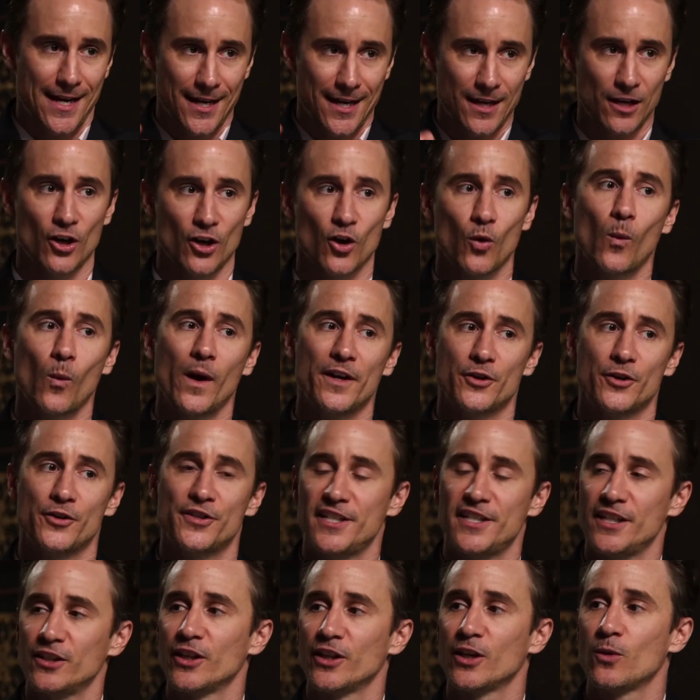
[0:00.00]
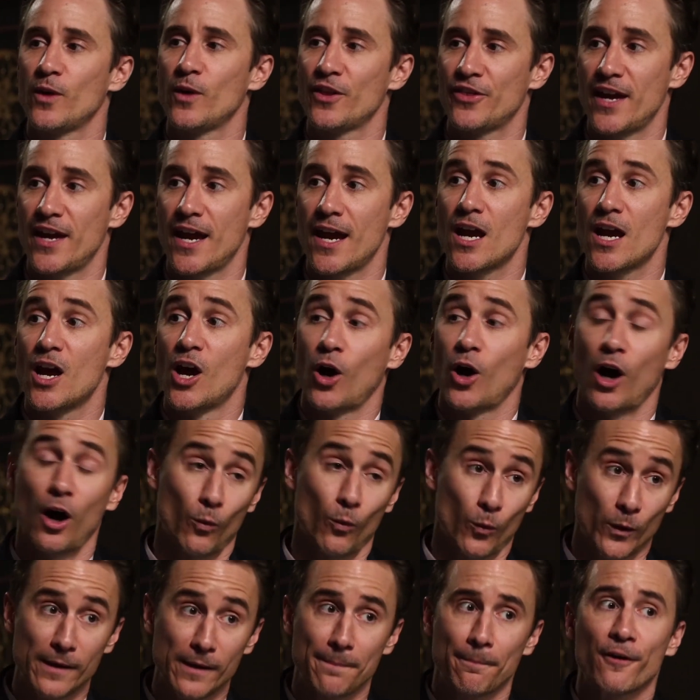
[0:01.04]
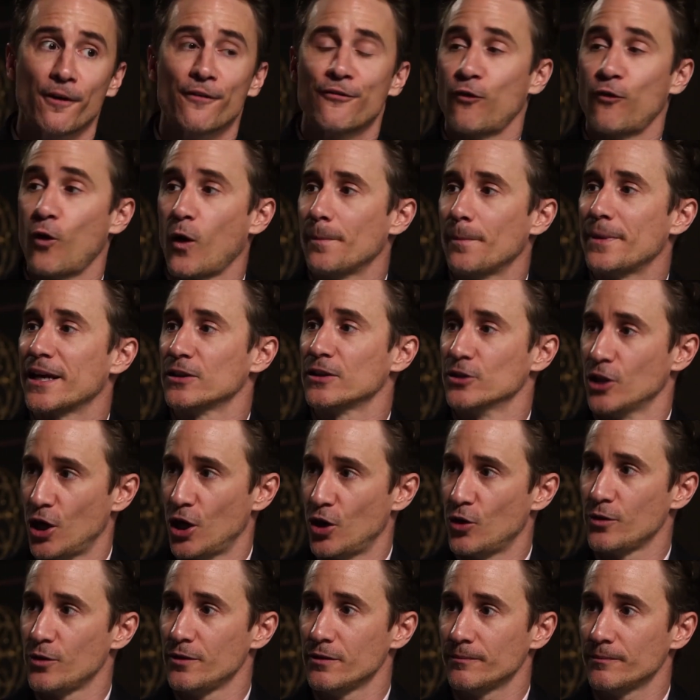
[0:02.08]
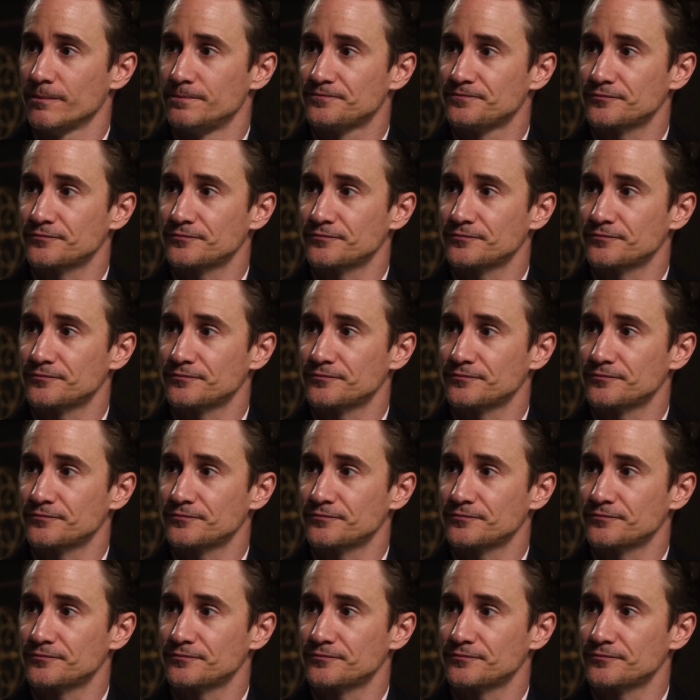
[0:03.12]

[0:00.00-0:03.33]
Here, when you're dealing with a re-performing loan,